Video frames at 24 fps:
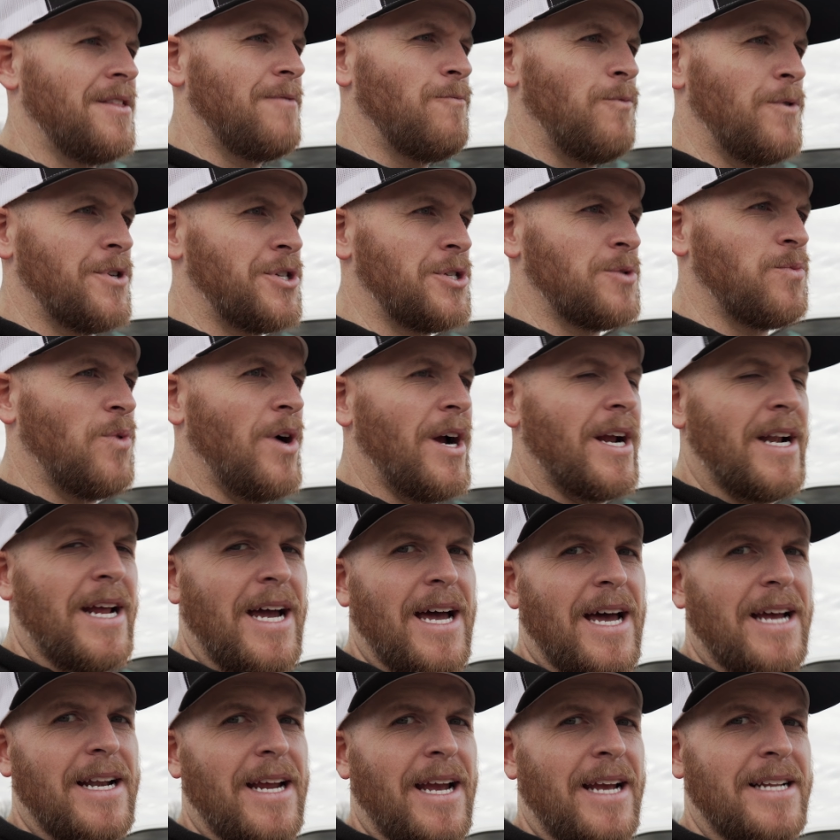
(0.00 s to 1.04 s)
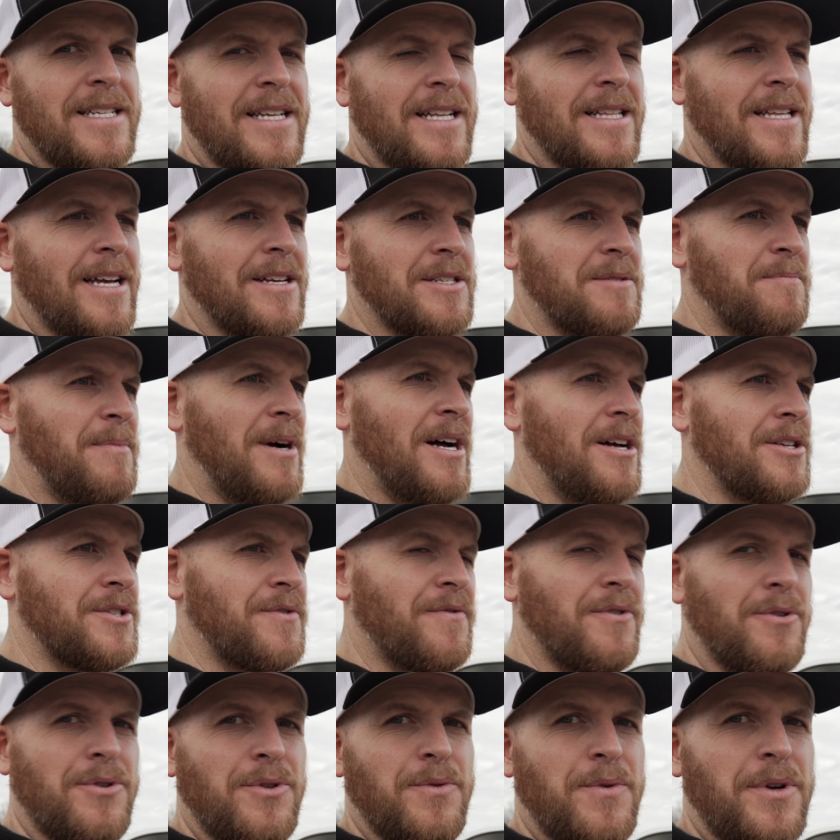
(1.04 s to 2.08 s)
which is why it had eighteen thousand miles
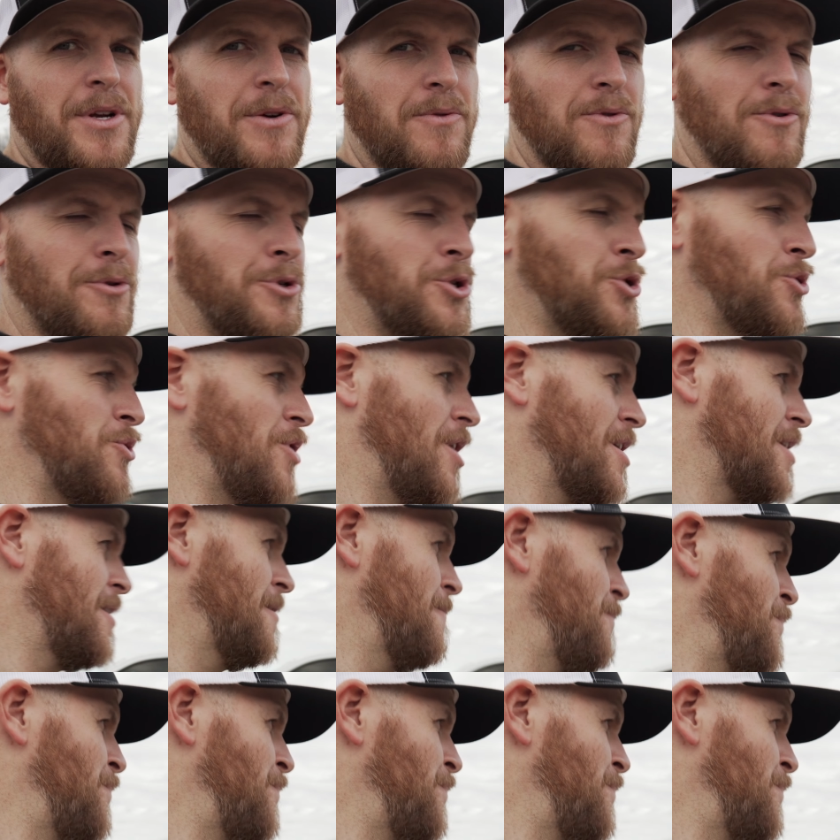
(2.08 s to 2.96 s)
for a three-year-old truck.